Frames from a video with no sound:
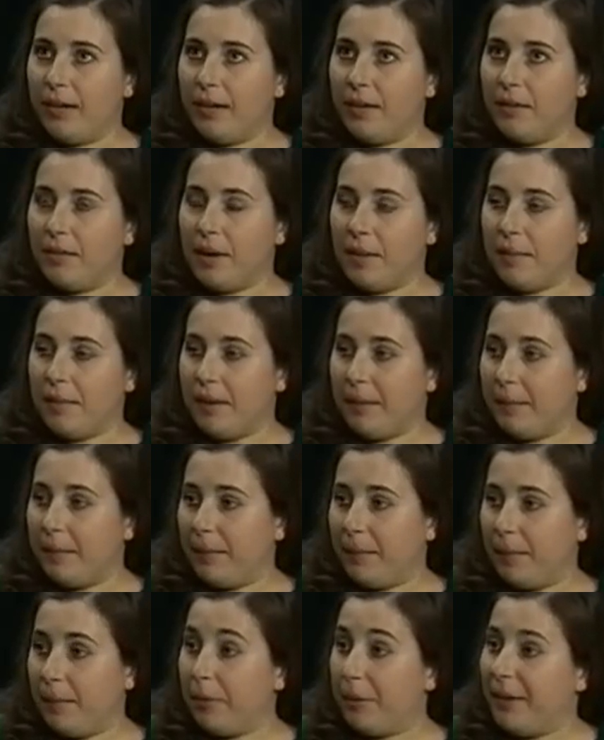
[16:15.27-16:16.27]
of not being
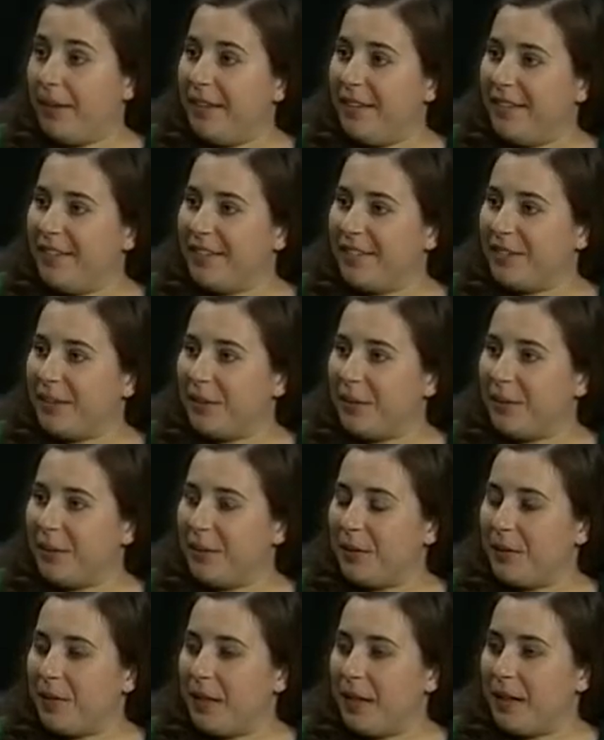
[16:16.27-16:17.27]
able to breathe, so
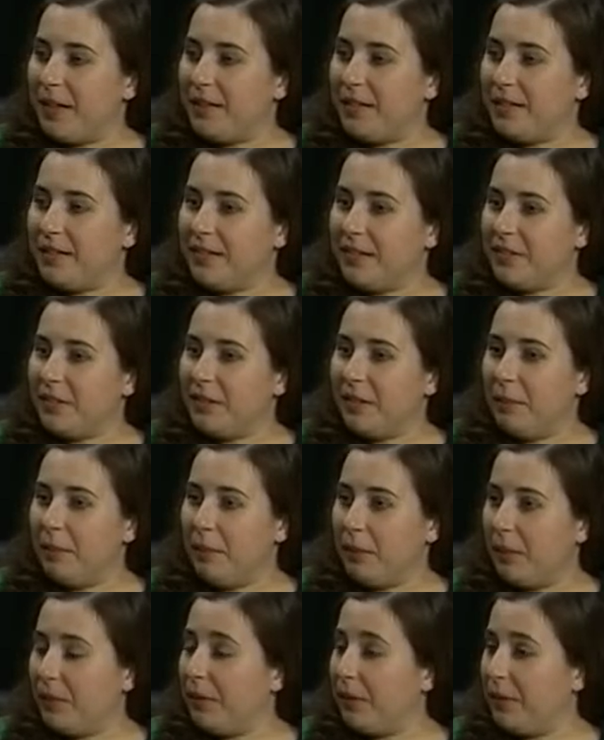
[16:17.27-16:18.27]
they limit
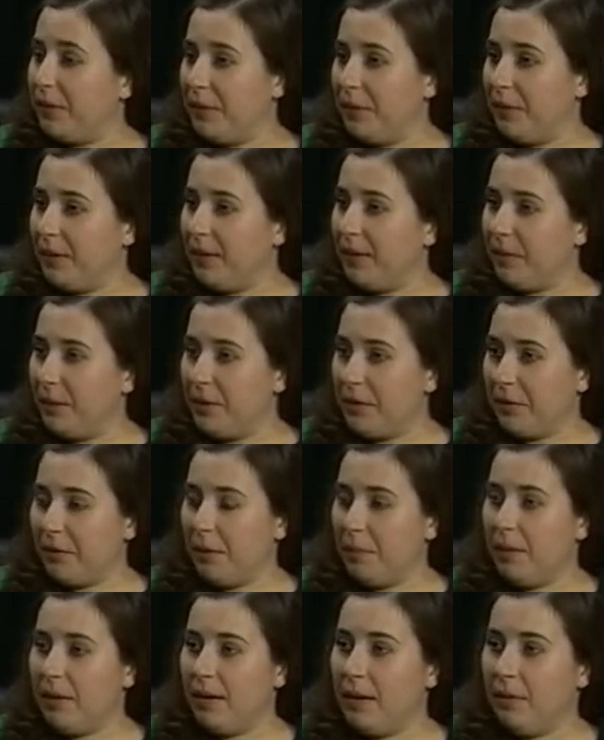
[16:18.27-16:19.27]
what they're doing. When you're
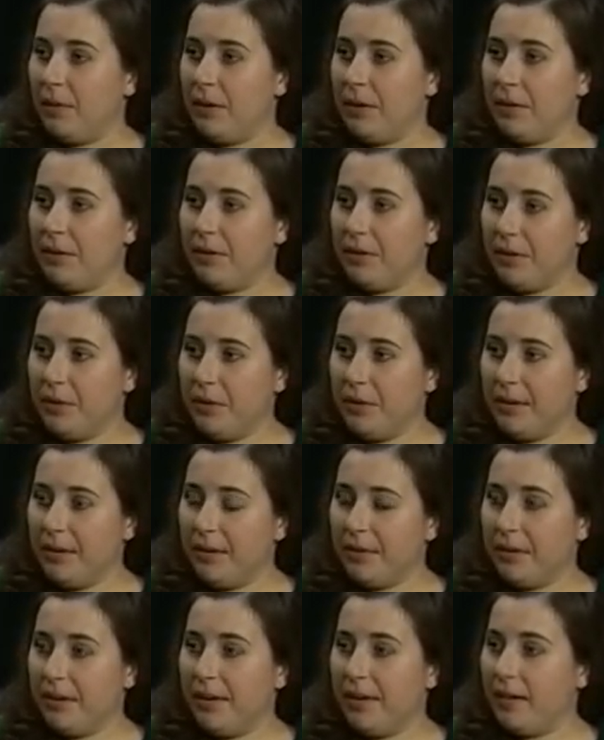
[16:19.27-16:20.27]
limiting what you're doing,
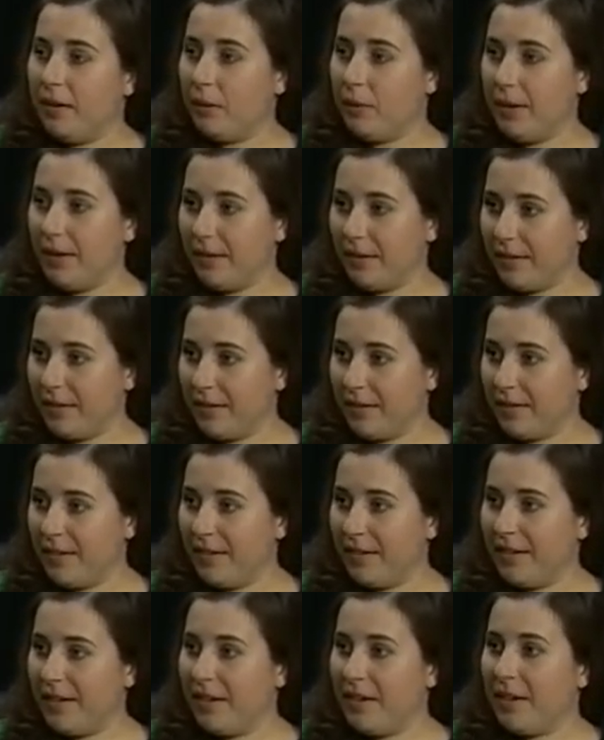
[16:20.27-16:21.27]
you're getting weaker.
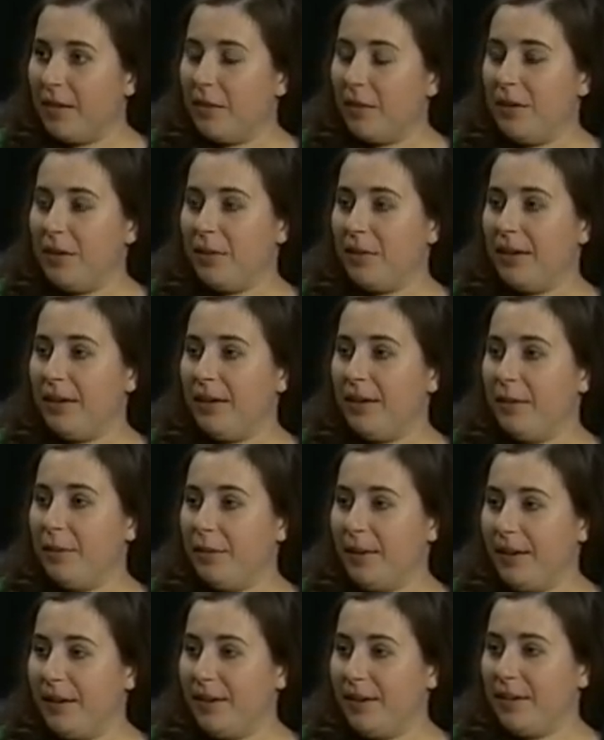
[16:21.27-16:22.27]
When you're getting
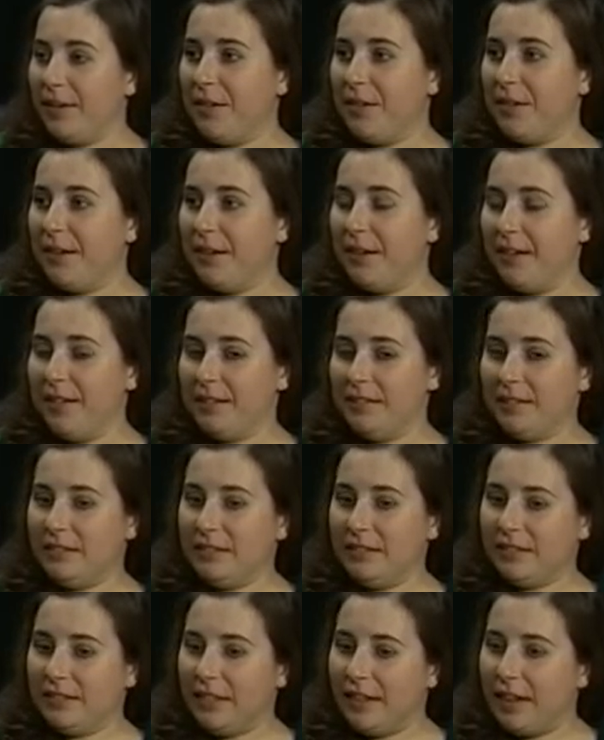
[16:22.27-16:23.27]
weaker, you're not
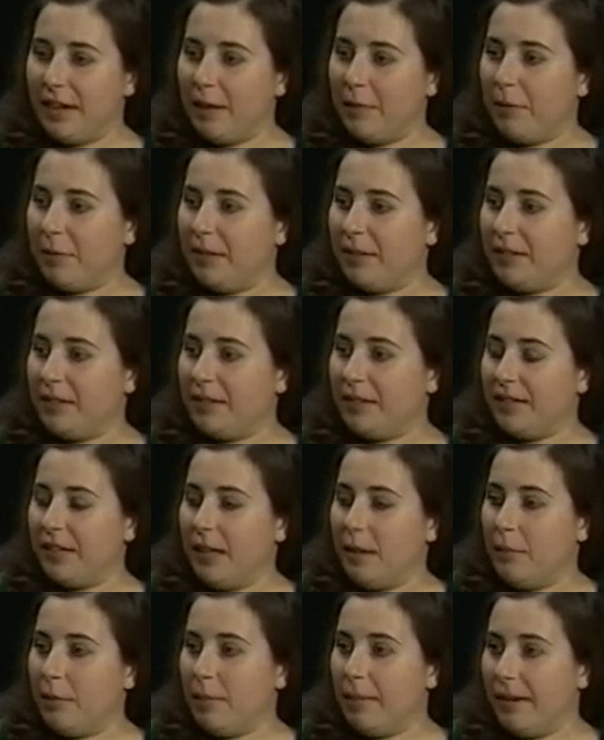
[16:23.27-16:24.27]
able to
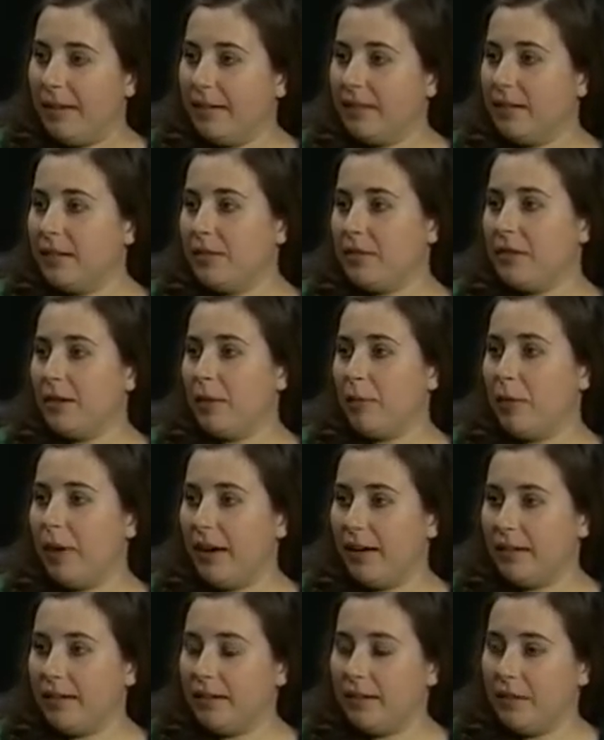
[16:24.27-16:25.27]
keep your balance because you're not
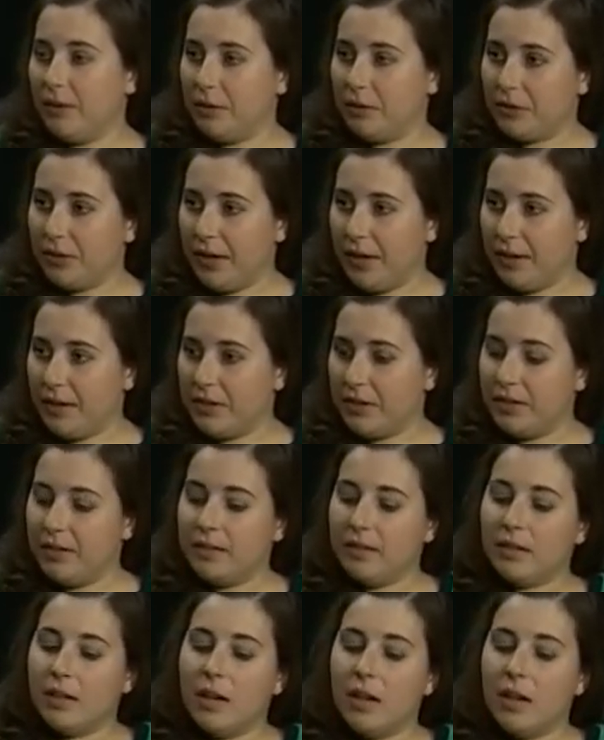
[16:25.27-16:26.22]
practicing those strategies.